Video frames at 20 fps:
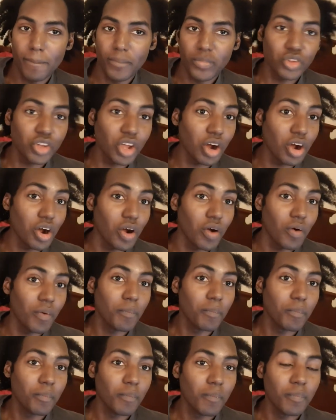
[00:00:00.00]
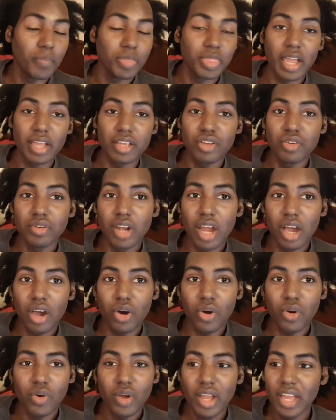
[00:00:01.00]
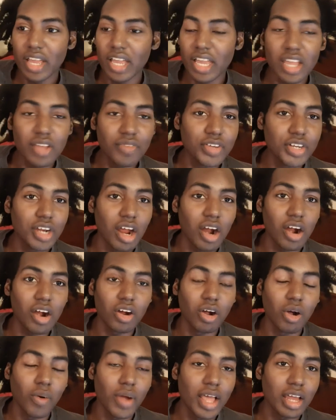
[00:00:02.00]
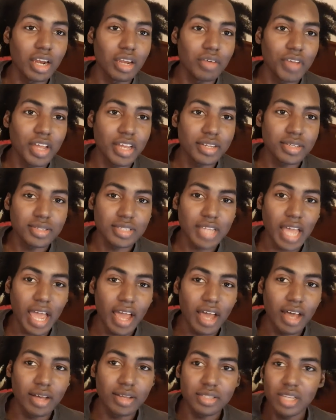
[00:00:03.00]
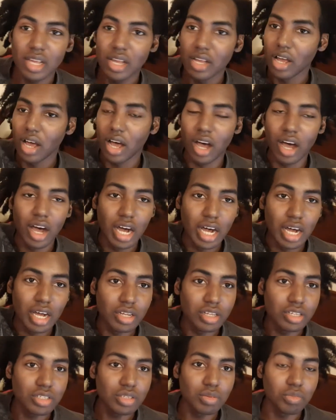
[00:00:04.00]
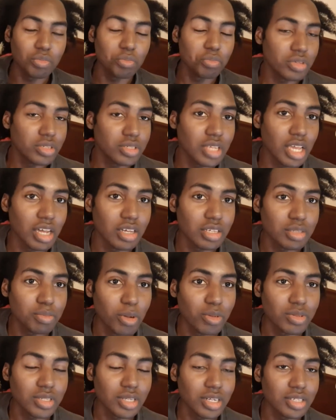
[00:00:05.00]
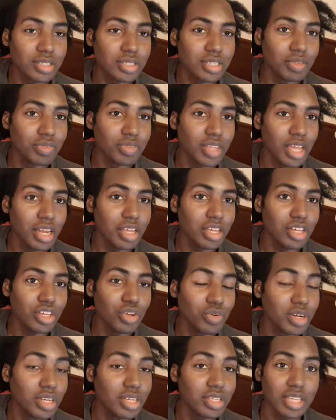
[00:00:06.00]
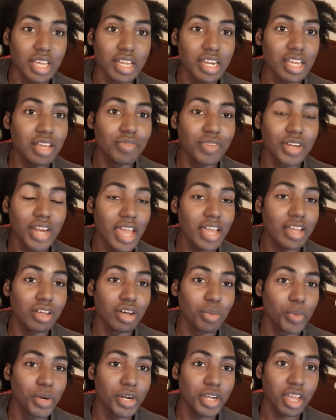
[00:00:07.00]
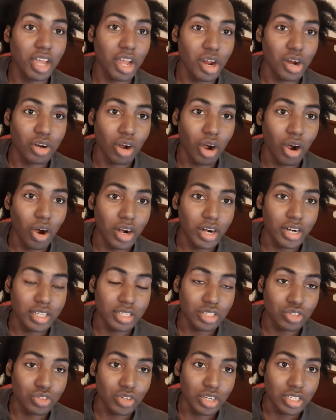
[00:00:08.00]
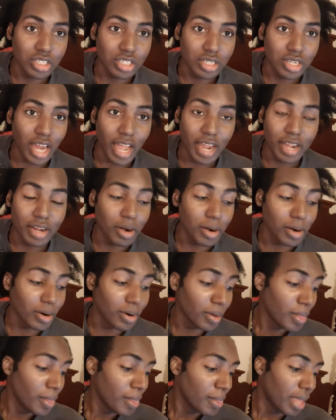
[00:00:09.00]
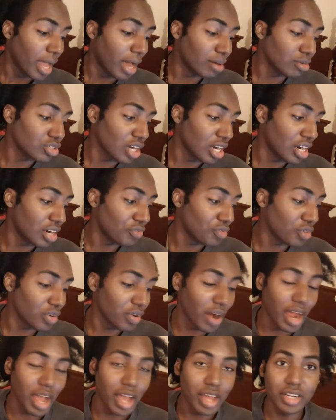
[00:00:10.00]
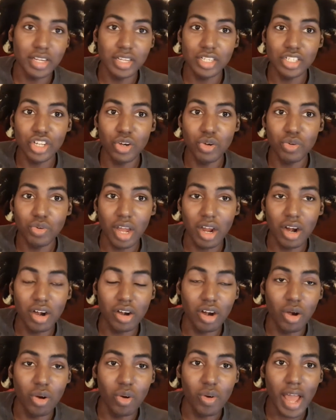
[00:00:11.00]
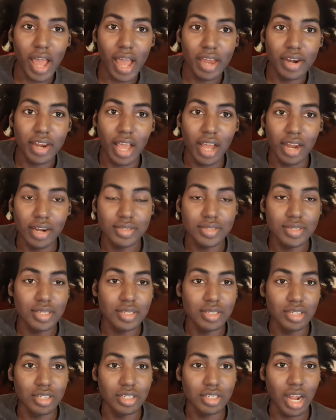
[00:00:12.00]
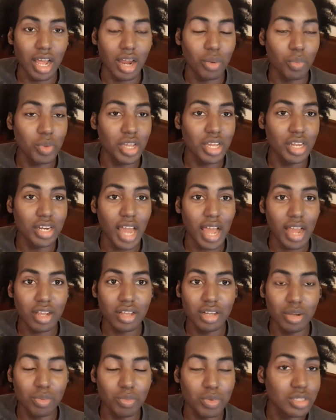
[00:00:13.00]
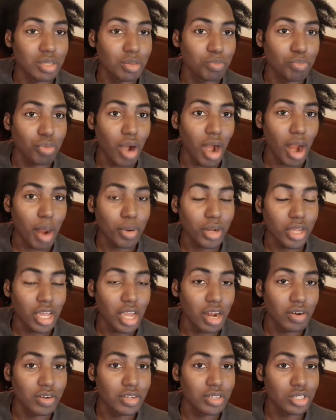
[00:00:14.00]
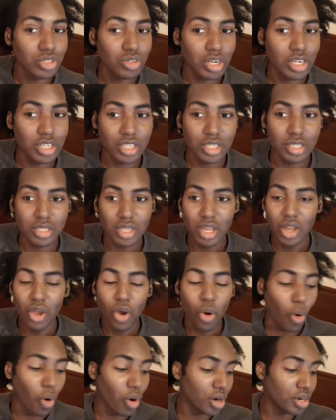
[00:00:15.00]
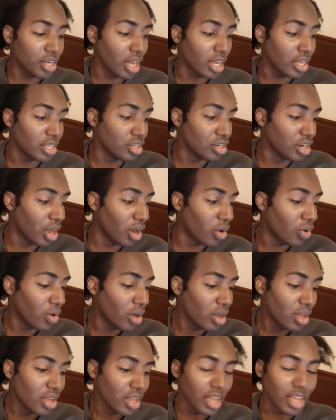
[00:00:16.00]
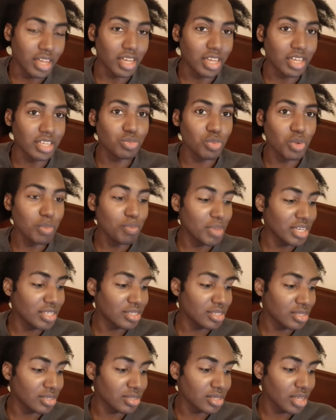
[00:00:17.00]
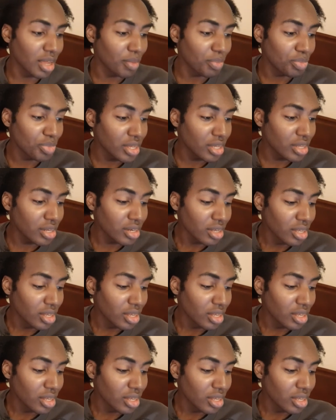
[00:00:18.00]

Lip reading: Girl. Now, you know, even darn gonna elevated styles sells mostly synthetic units, and even come with a care card instruction. Like, girl, I'm trying to figure out, did your darn gone high dollar $600 wig not come with some proper care instructions? Or, you know, is we missing something?